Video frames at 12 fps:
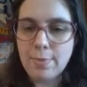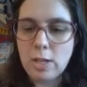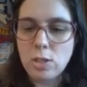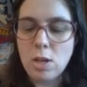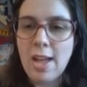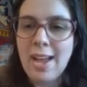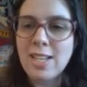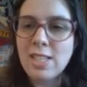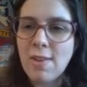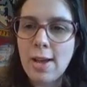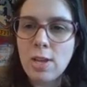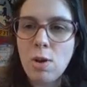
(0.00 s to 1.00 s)
So the x
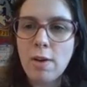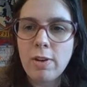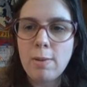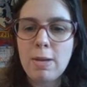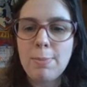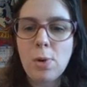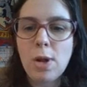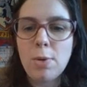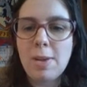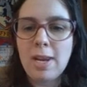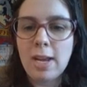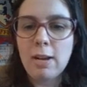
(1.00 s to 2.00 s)
value of our midpoint will
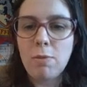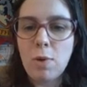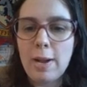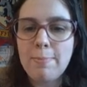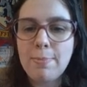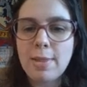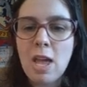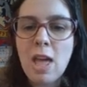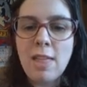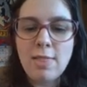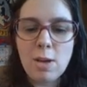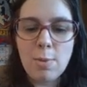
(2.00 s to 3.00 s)
be -1.
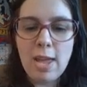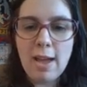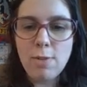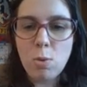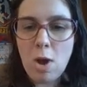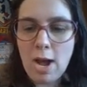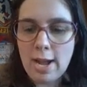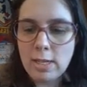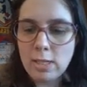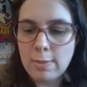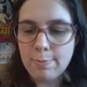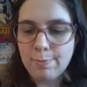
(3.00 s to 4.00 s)
Then we have the
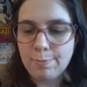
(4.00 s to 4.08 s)
y's.